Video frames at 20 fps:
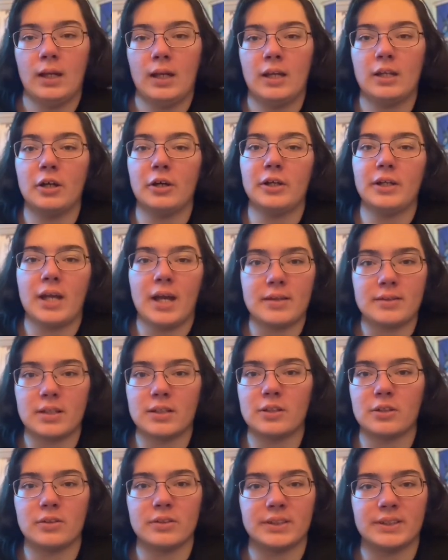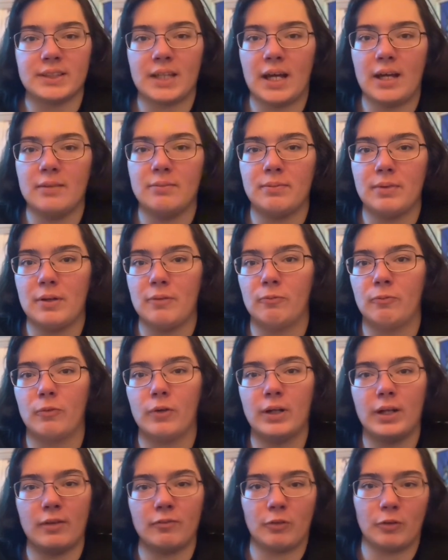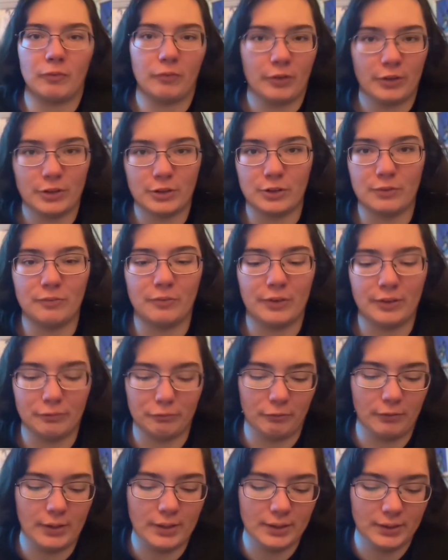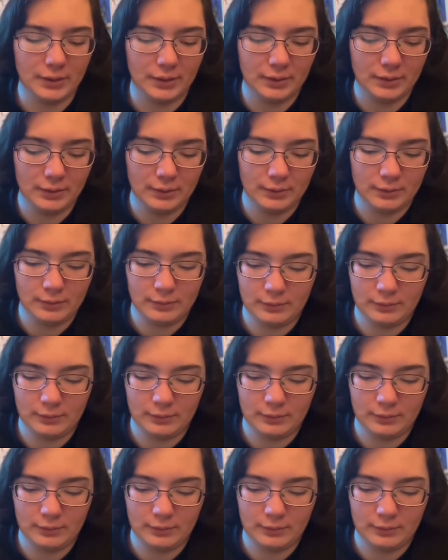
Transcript: And all you have to do is type in whatever word you want written.